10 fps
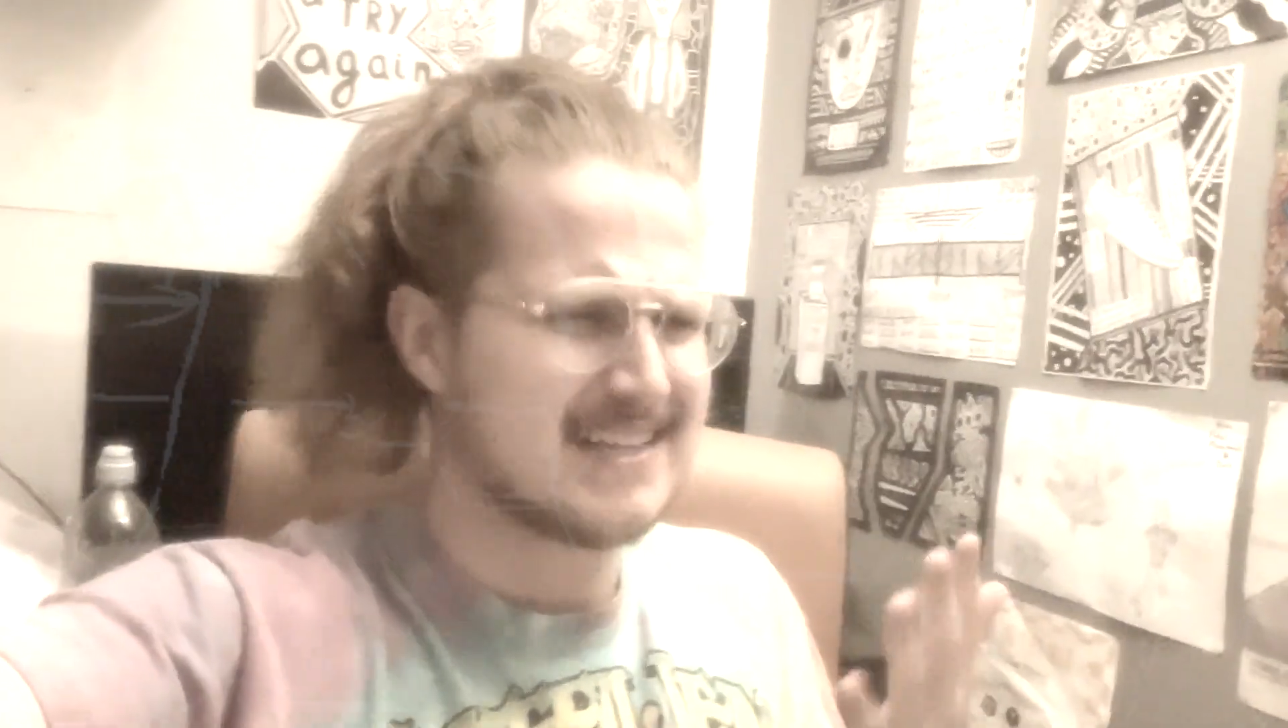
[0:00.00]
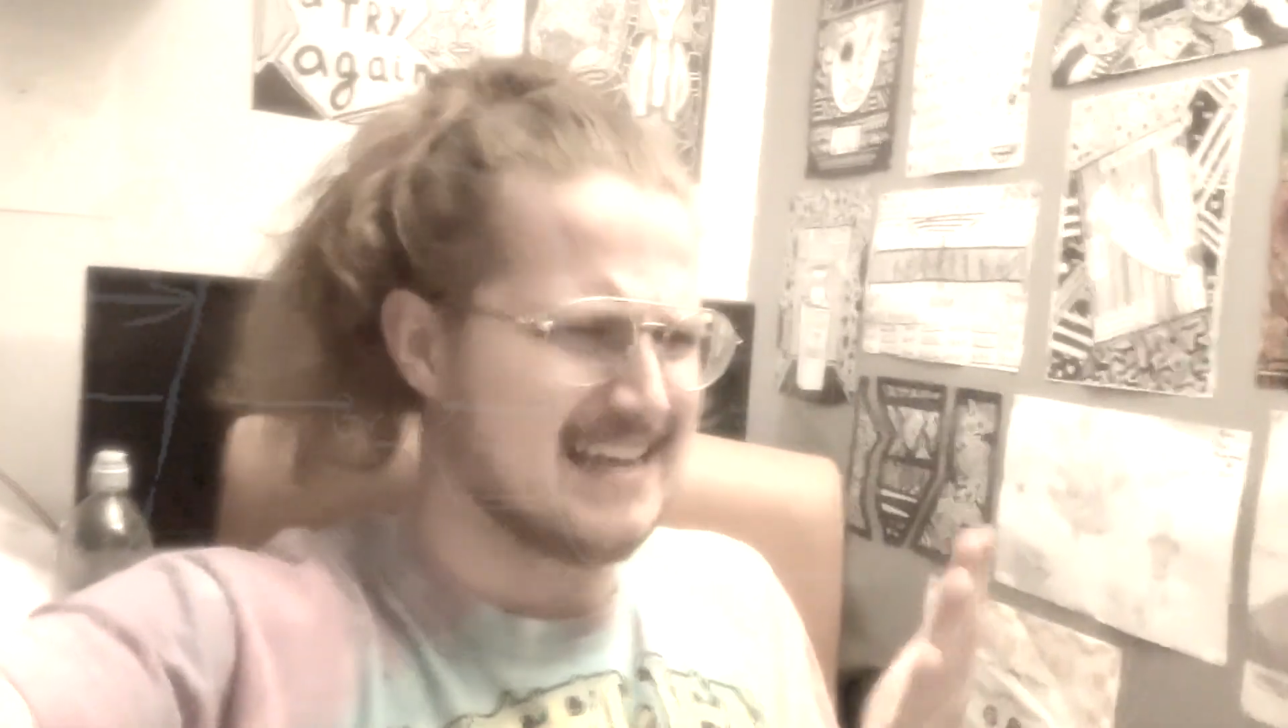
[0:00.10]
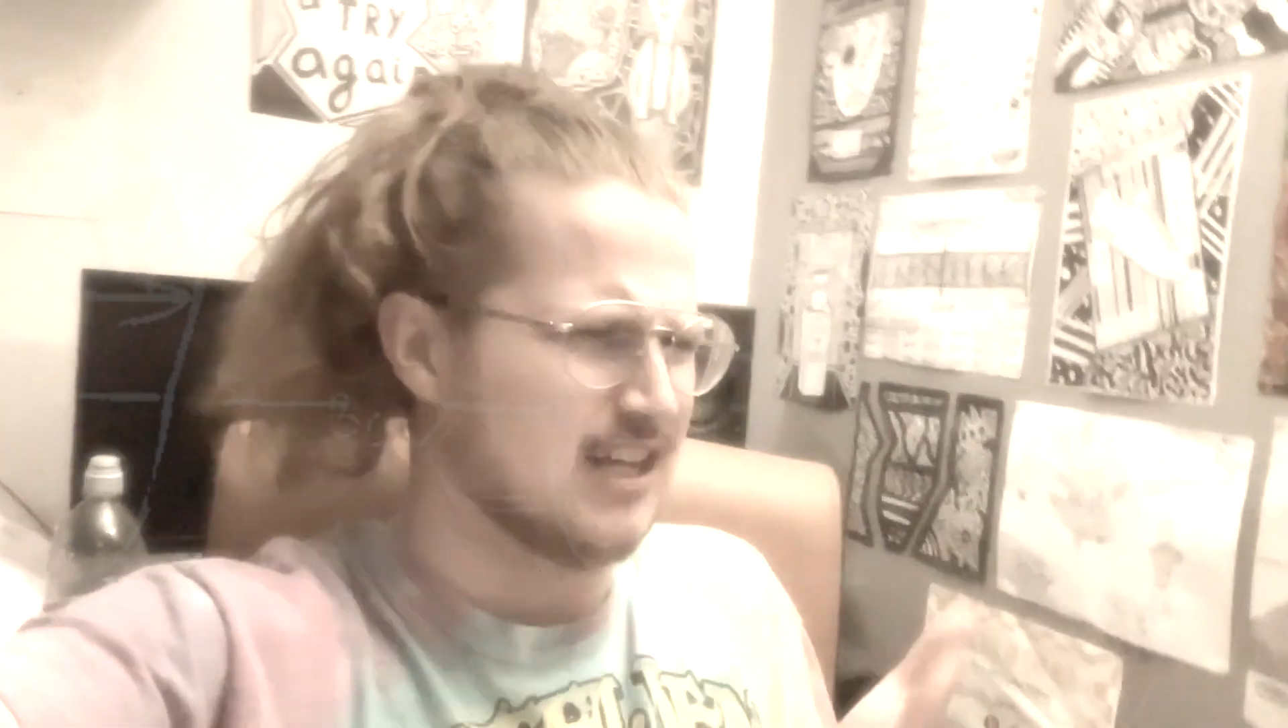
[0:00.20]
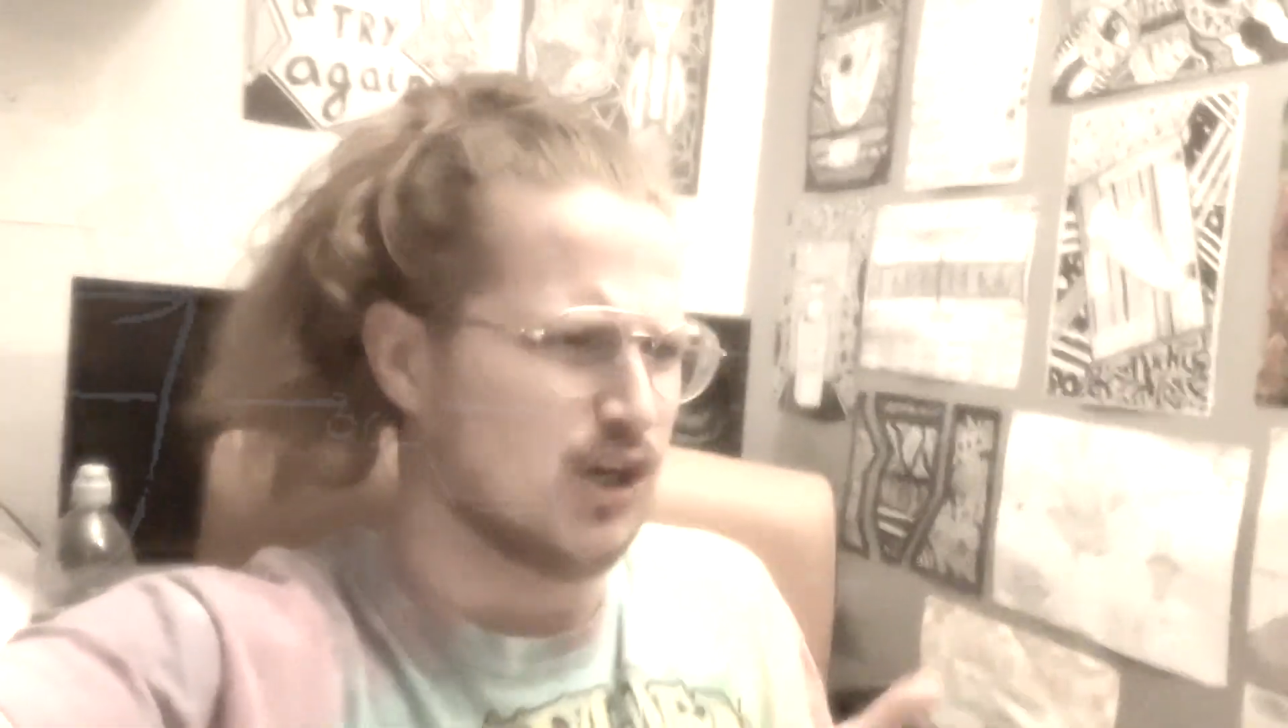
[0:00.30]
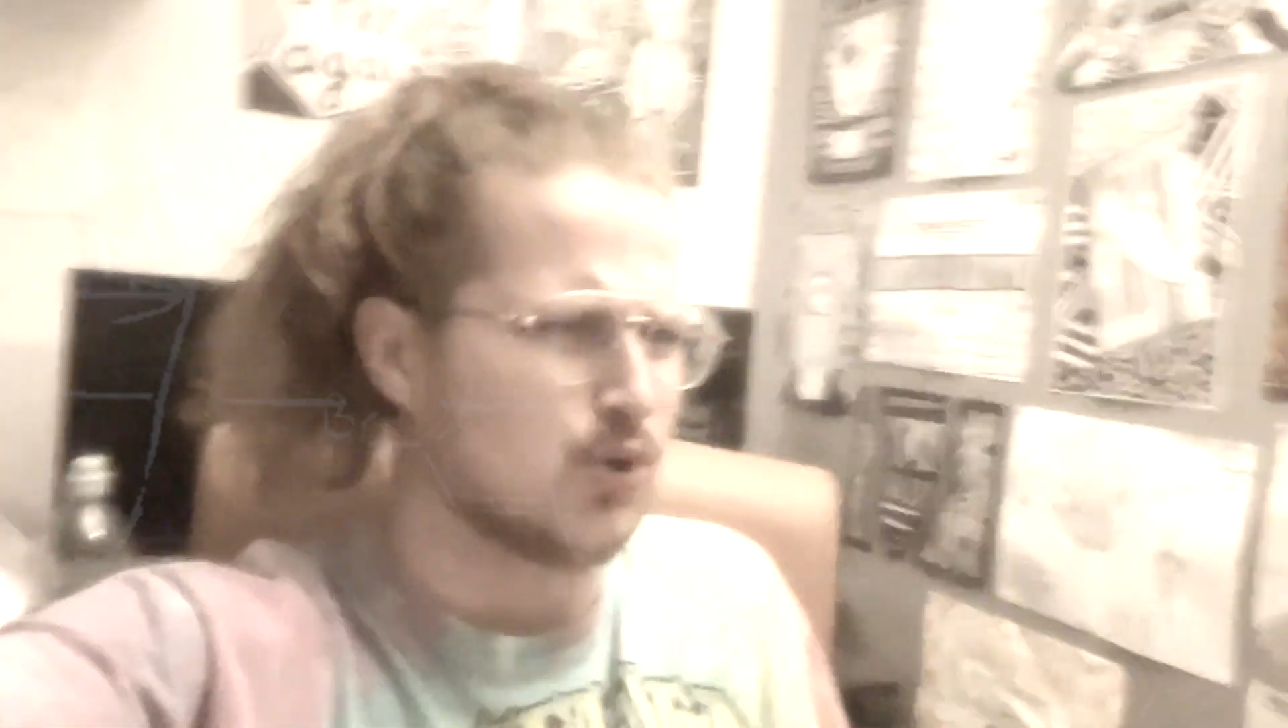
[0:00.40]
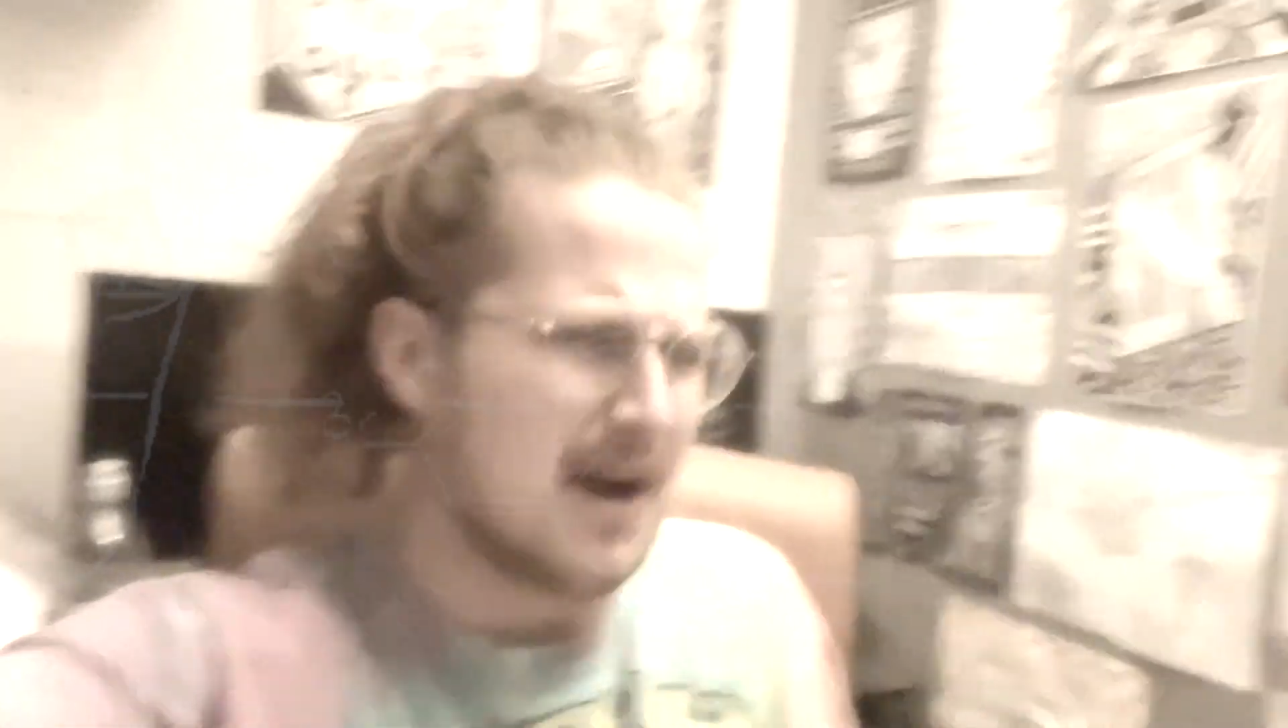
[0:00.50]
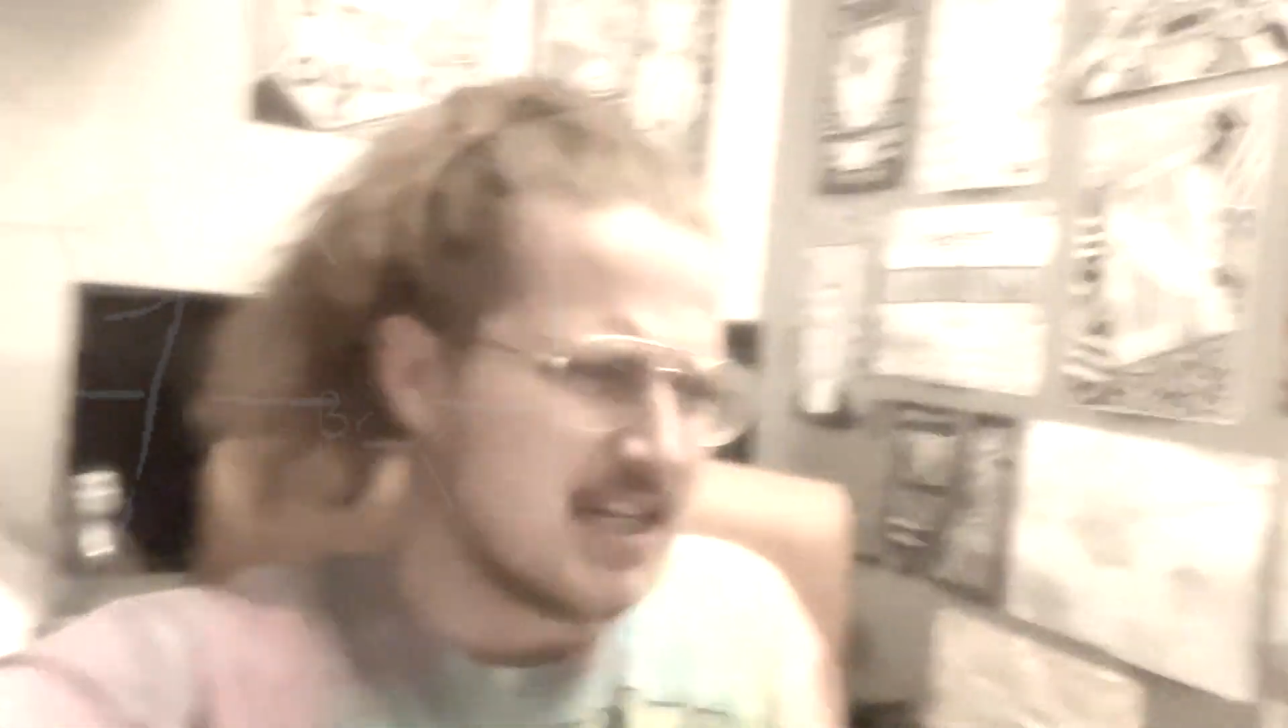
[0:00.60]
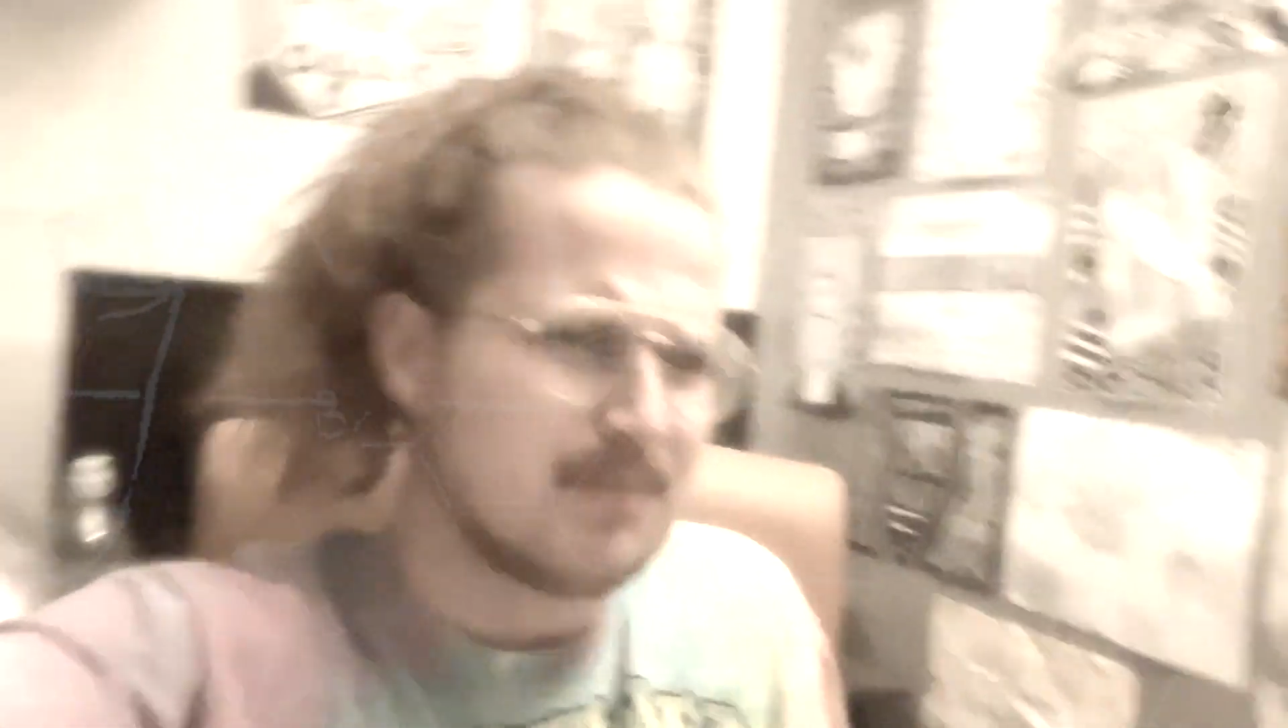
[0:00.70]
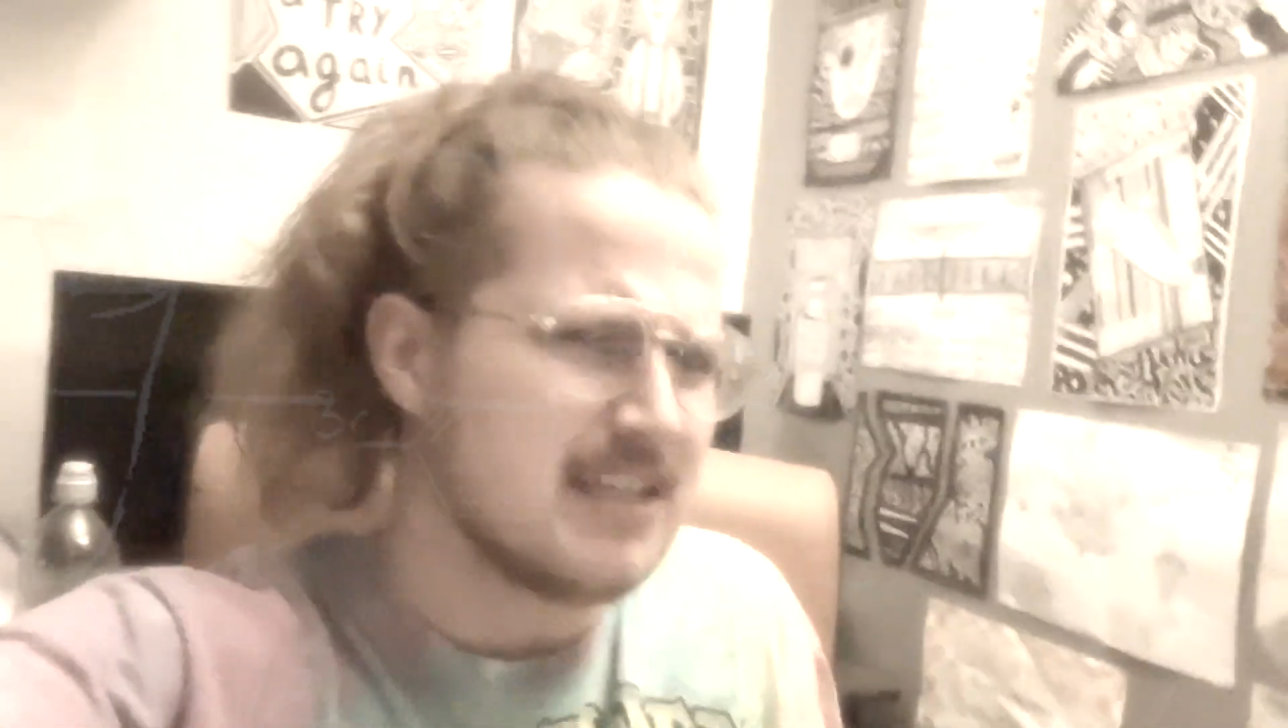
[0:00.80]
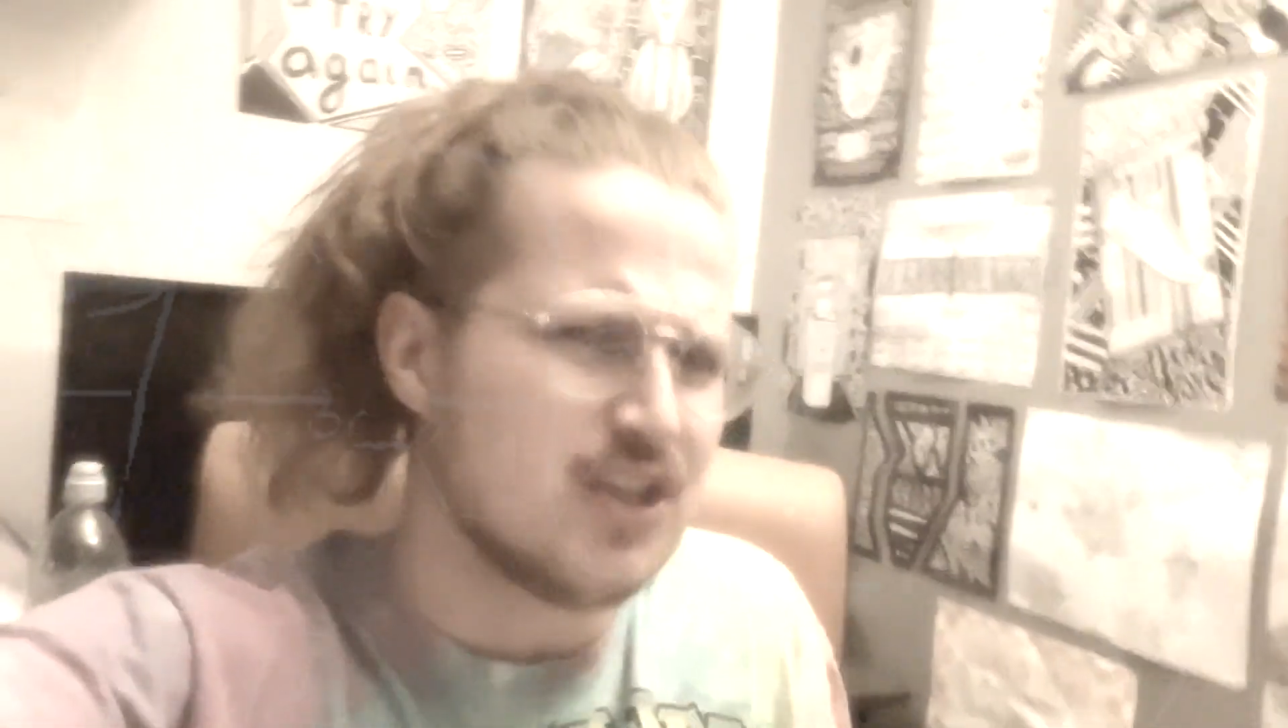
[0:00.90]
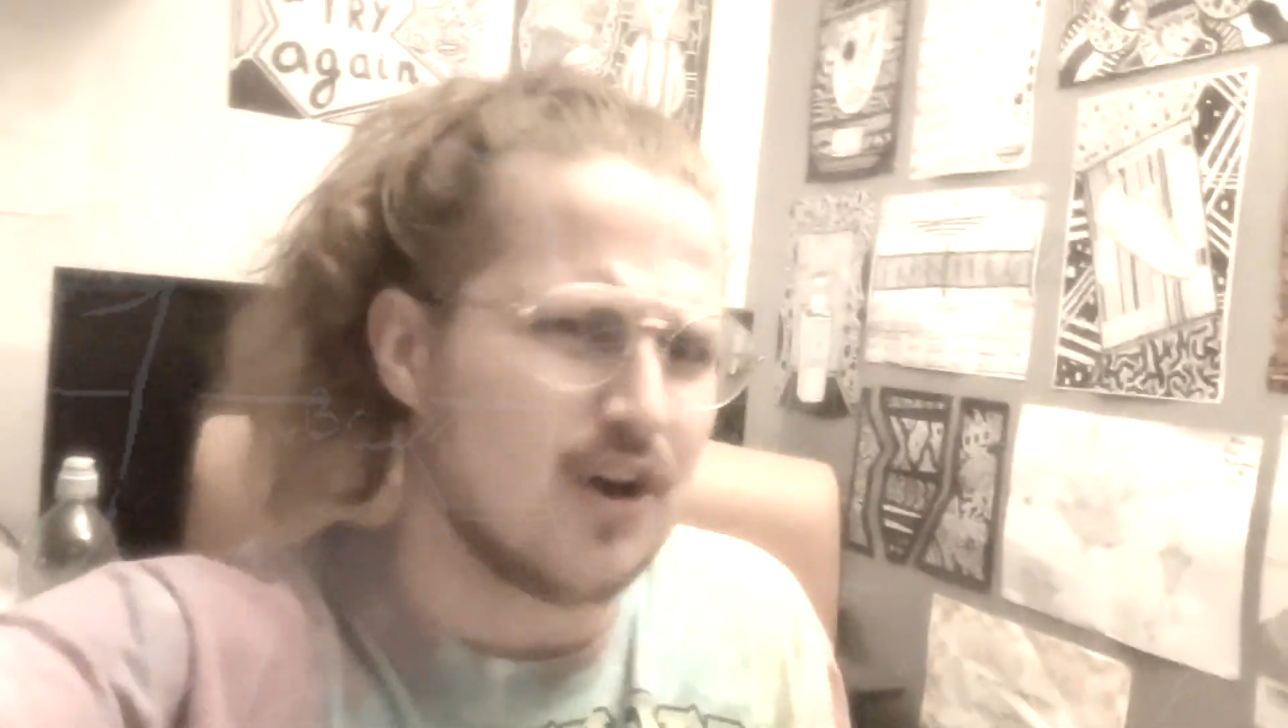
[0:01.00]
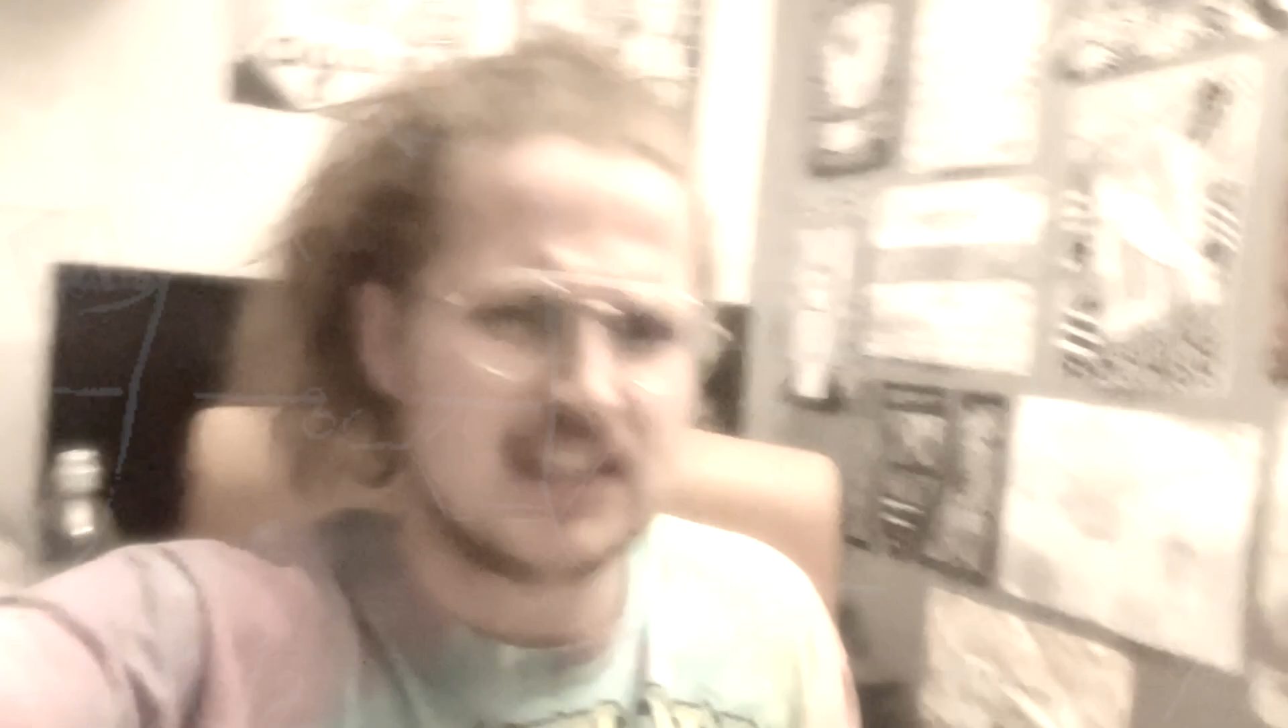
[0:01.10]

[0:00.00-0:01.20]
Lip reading: incredibly young